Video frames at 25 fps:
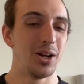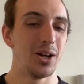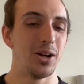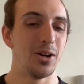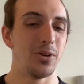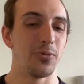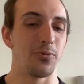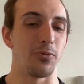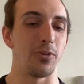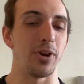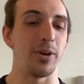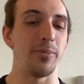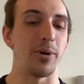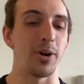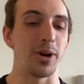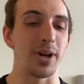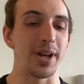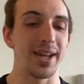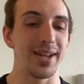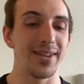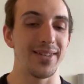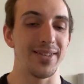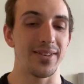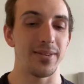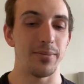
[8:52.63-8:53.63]
Free
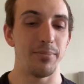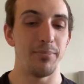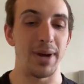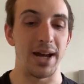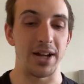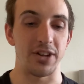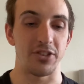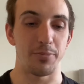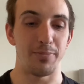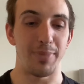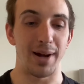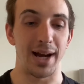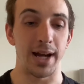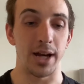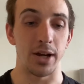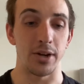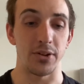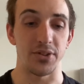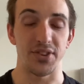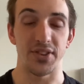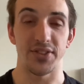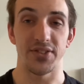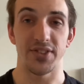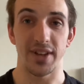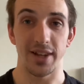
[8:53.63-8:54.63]
markets match
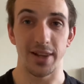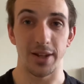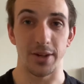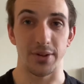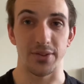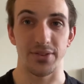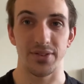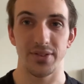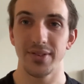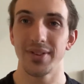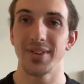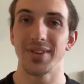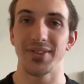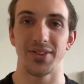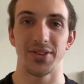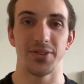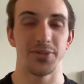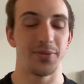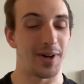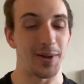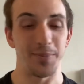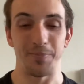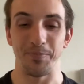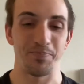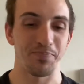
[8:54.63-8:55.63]
buyers and sellers. This is
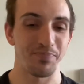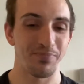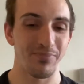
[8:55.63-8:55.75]
fun.